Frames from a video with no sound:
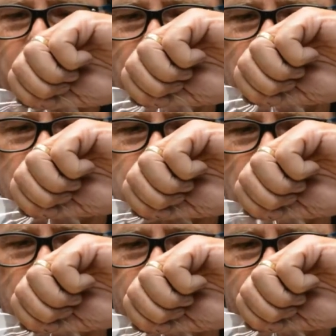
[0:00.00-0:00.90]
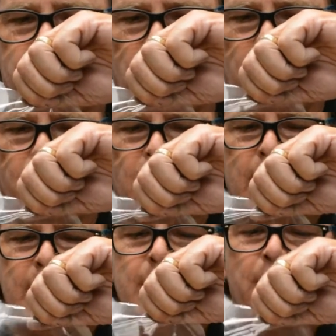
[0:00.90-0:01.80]
on the underside of the tape.
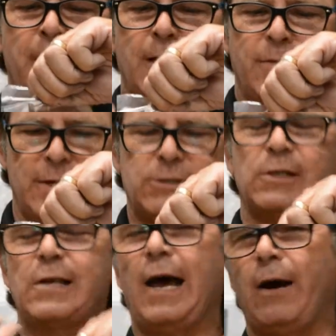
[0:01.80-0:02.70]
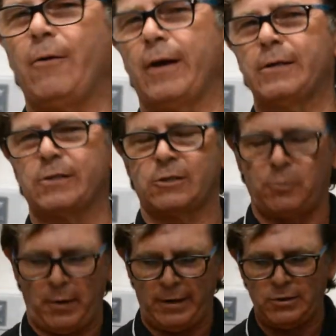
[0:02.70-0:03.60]
This is how it is
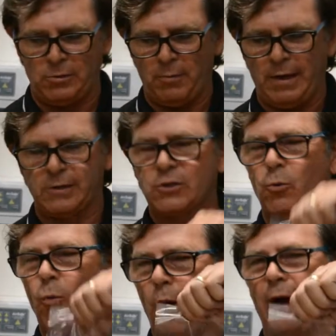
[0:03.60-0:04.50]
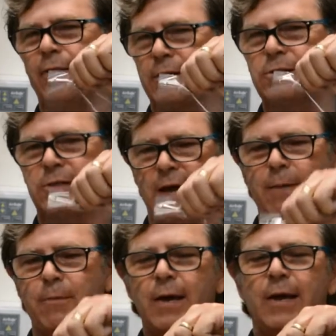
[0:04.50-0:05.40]
explained to me as to why this
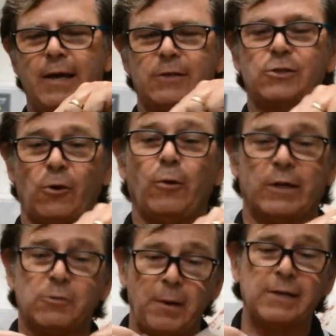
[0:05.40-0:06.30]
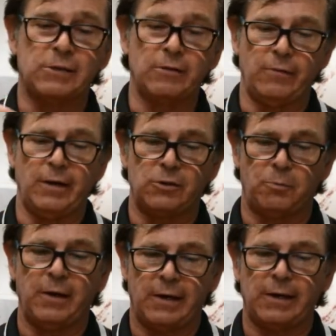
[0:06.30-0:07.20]
tape is so expensive, is
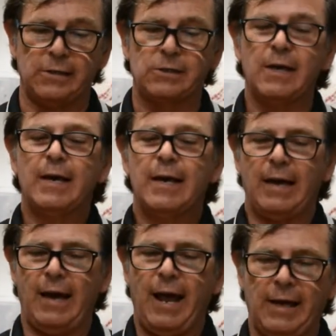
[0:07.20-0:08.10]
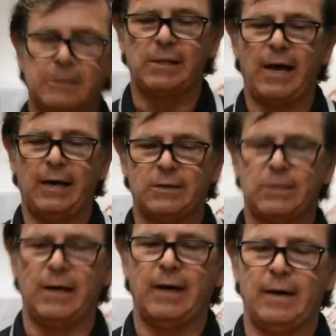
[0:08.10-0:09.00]
because it has that